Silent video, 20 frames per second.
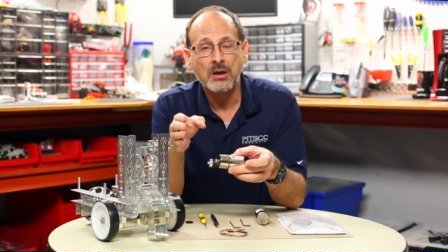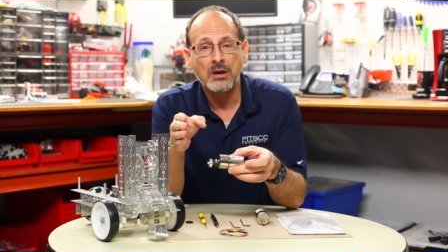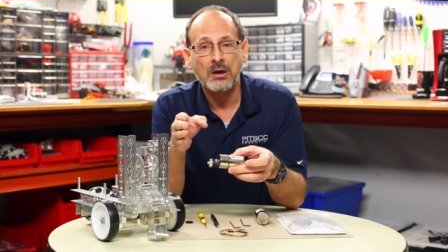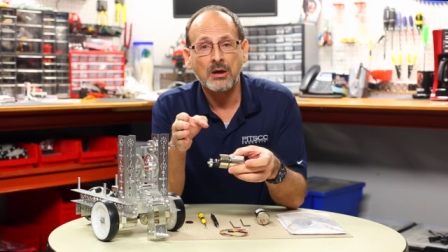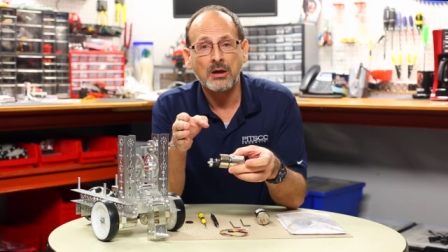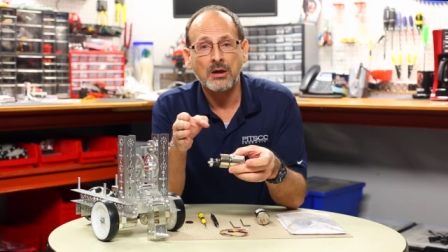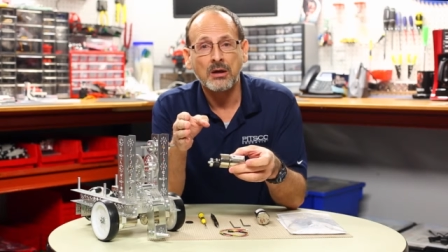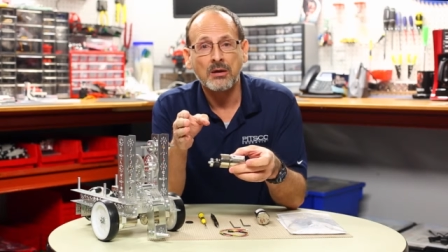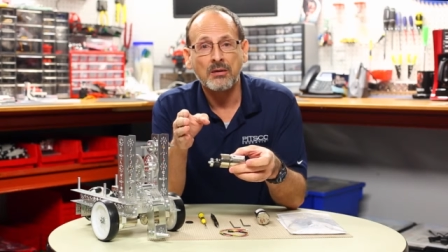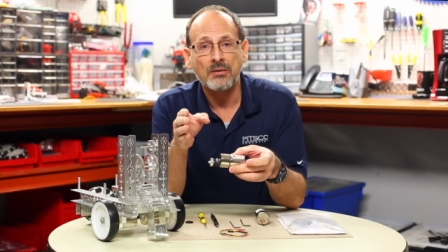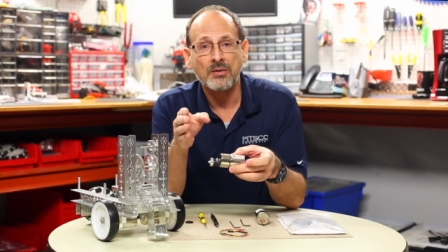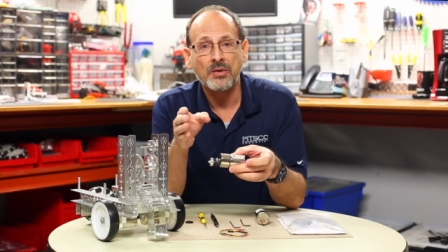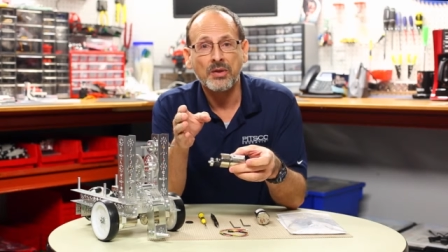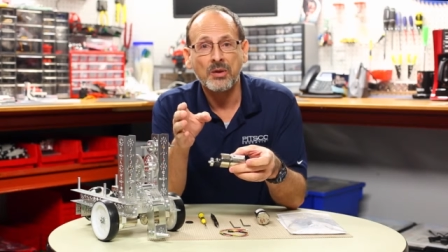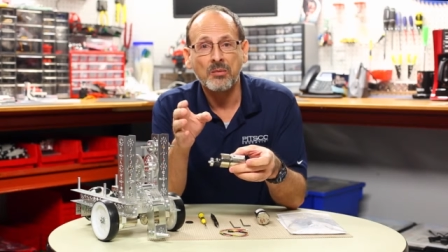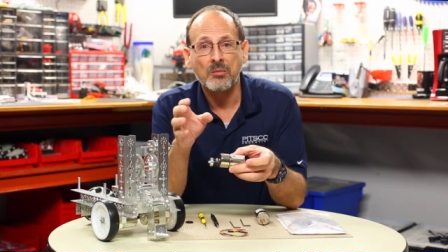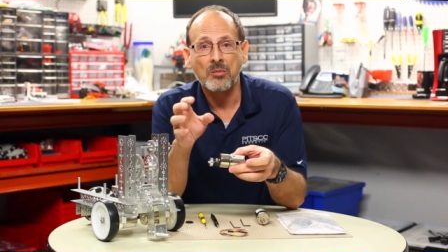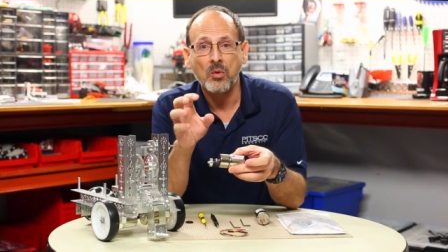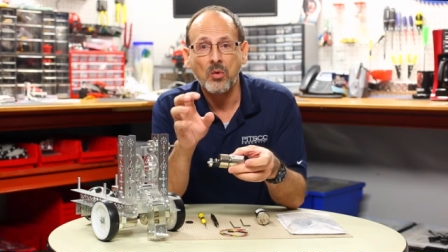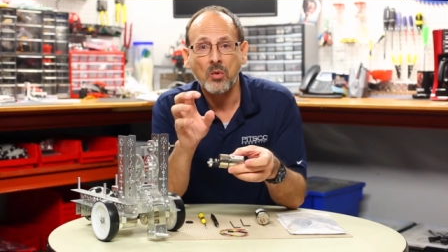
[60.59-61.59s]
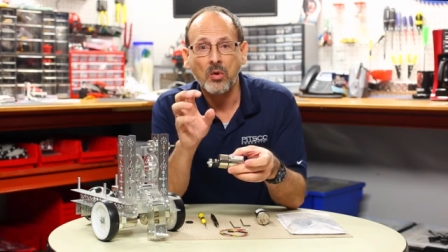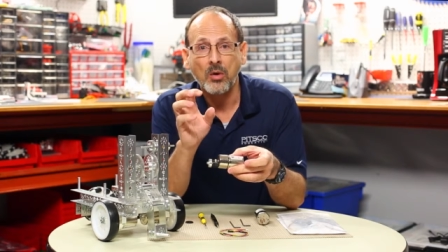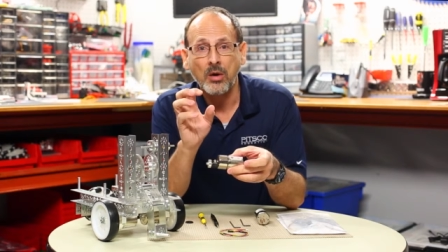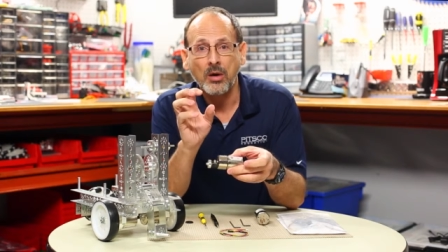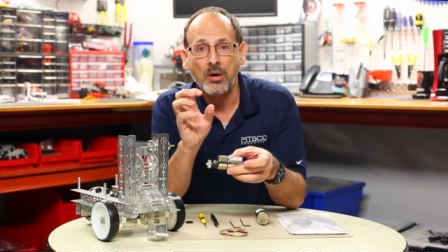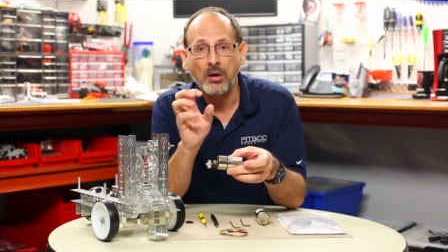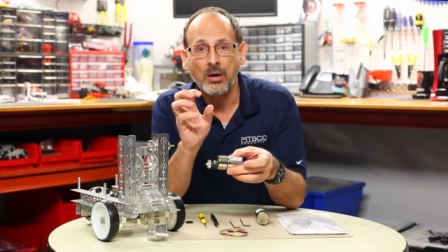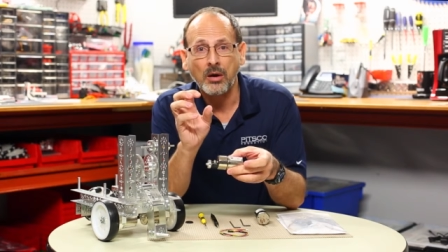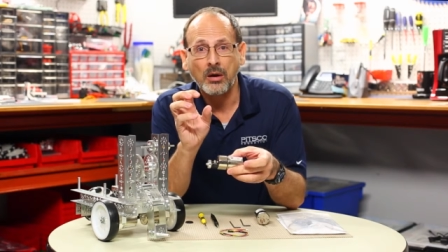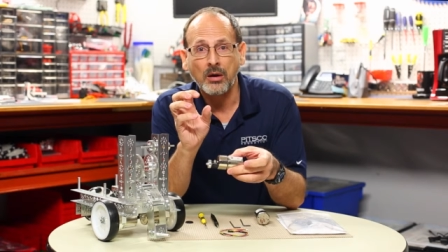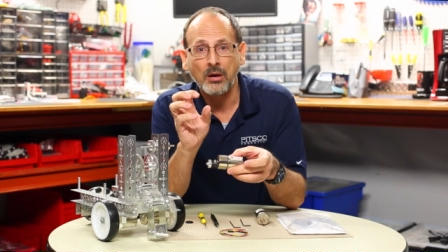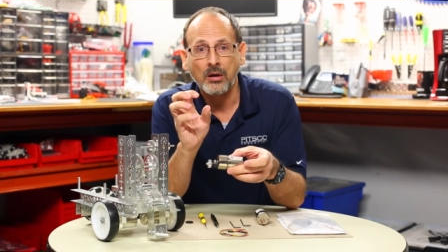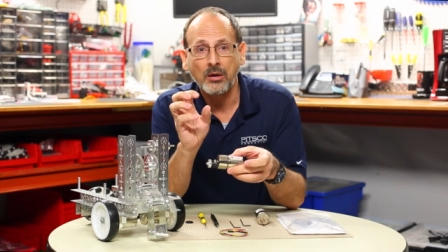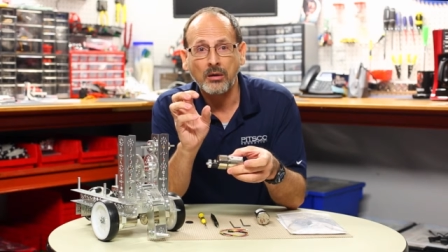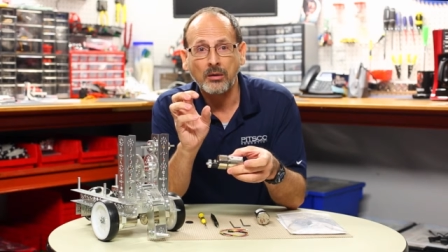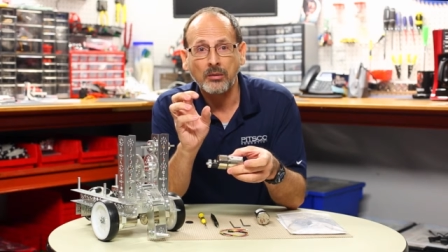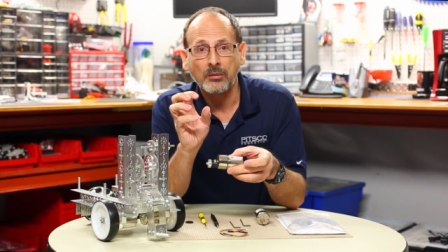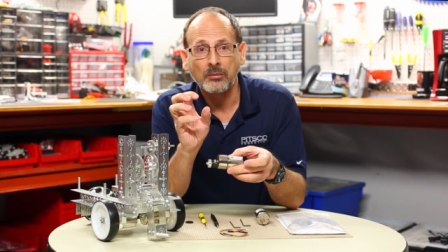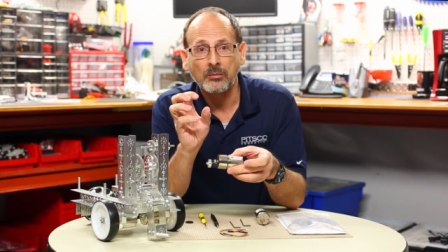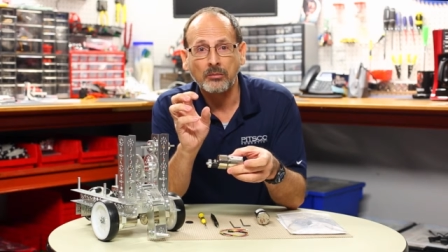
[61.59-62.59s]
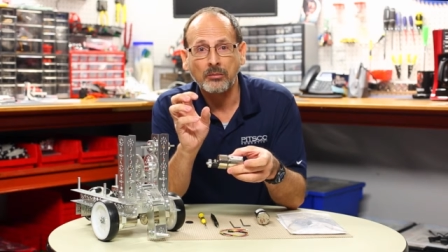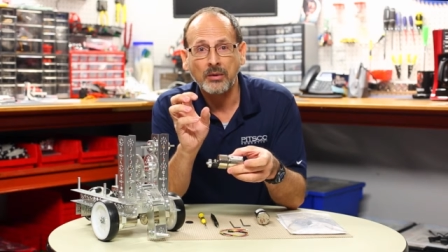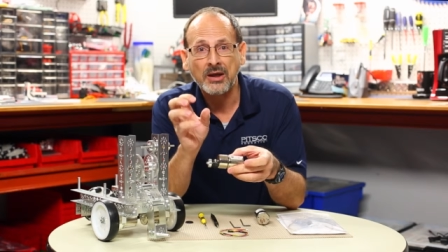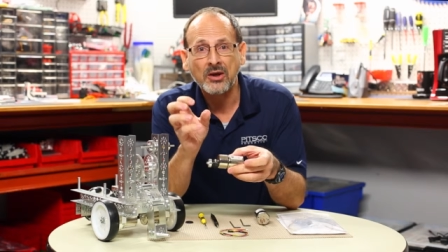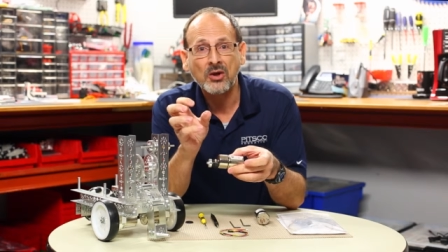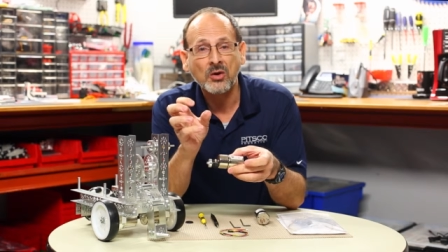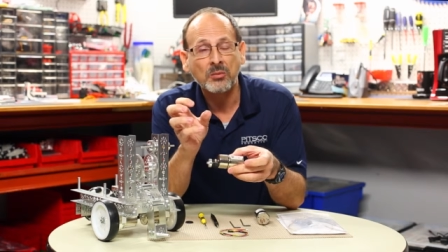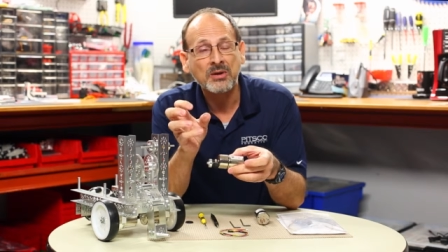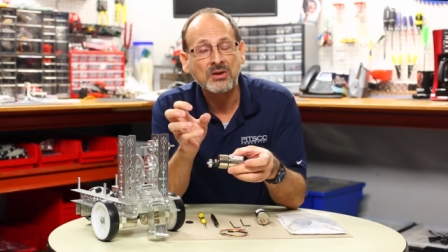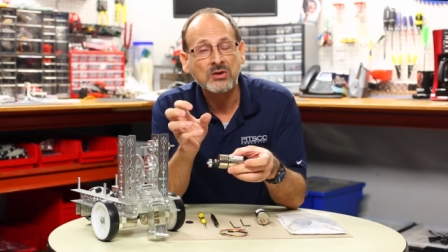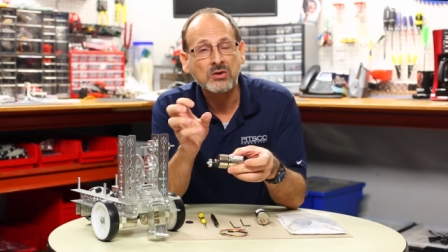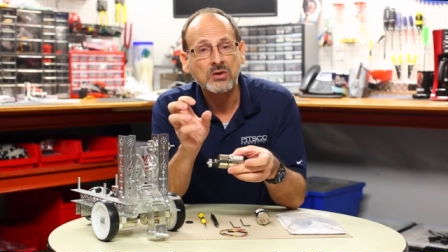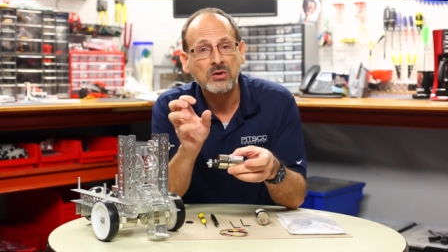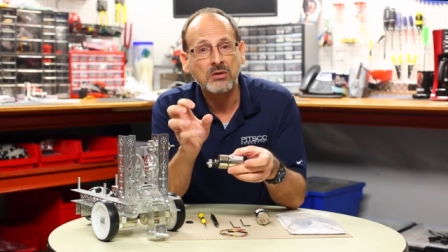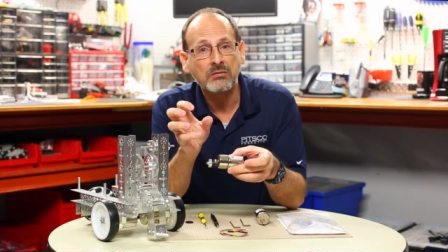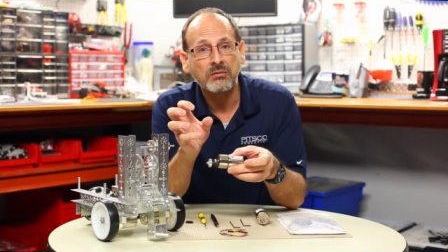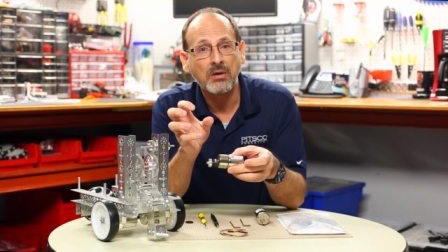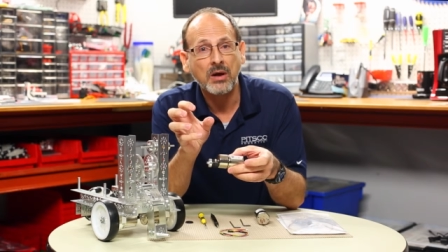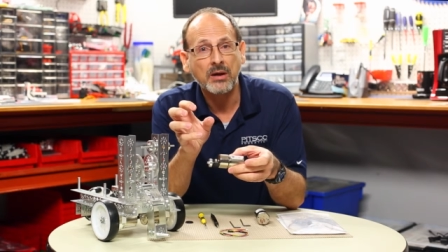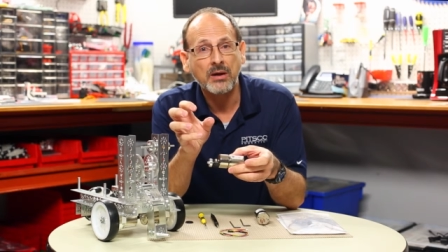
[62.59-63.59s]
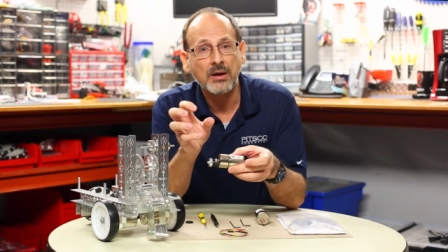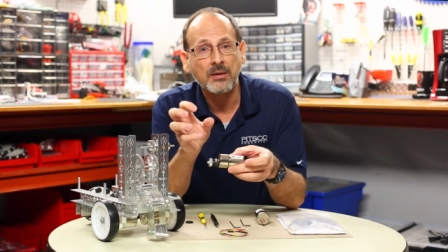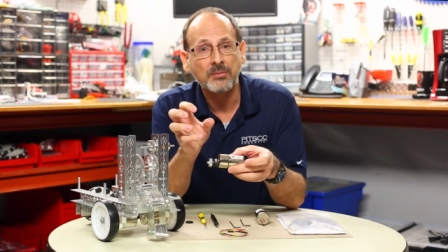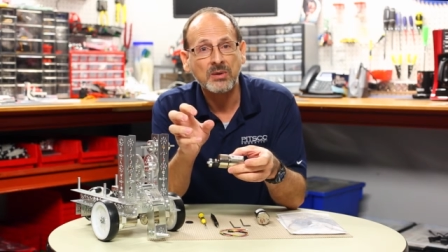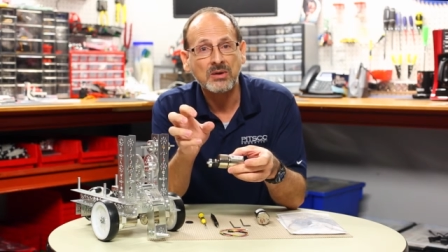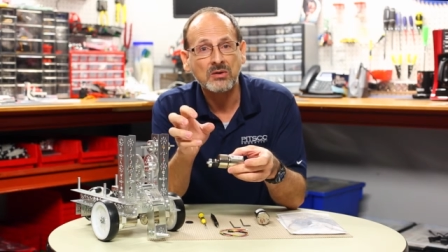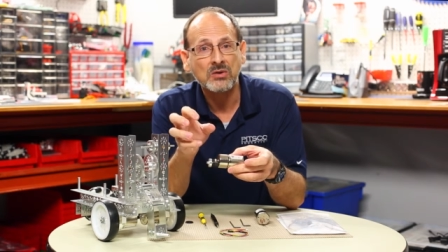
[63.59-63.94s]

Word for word: The more increments you divide it up